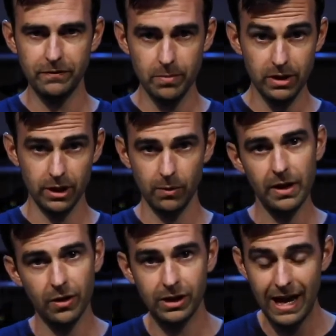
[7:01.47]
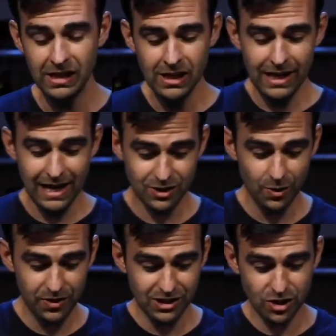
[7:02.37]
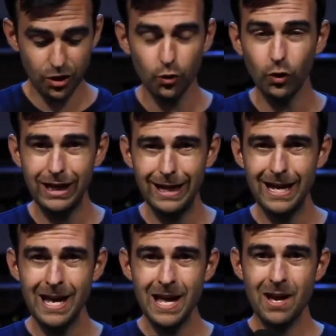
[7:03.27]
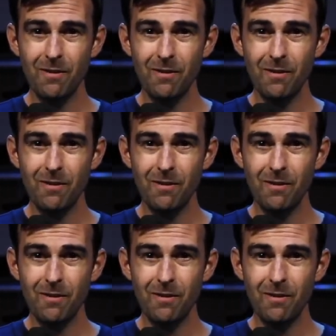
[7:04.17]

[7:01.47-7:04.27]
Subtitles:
familiar with, okay? And so these three